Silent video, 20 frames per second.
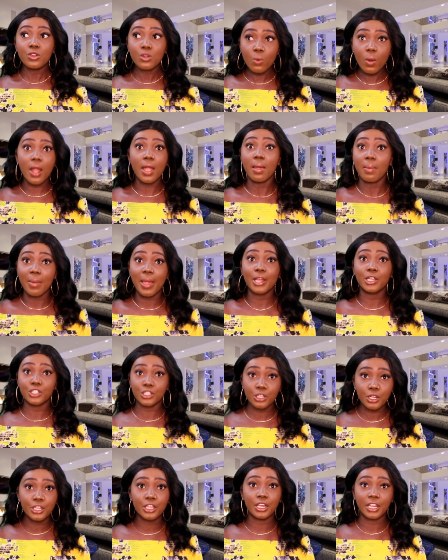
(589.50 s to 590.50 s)
You want to make
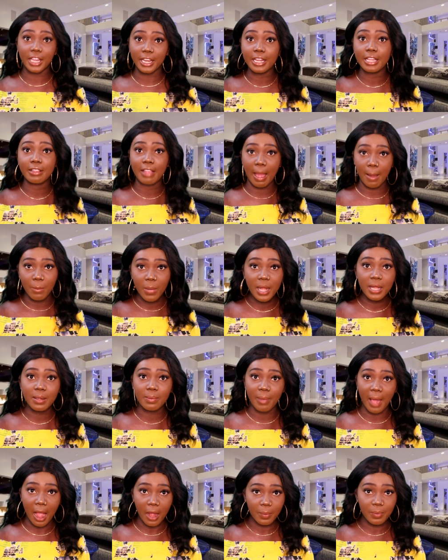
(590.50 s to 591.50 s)
sure you're getting that
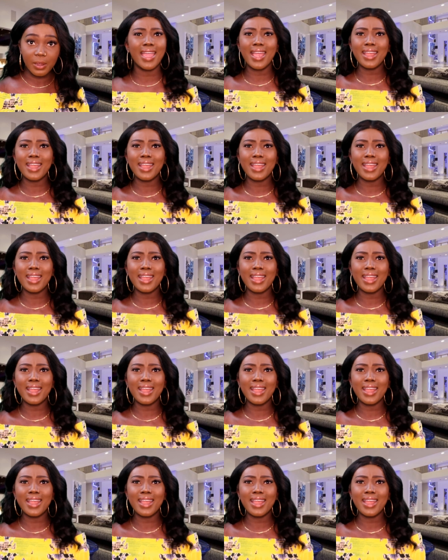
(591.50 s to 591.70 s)
money back,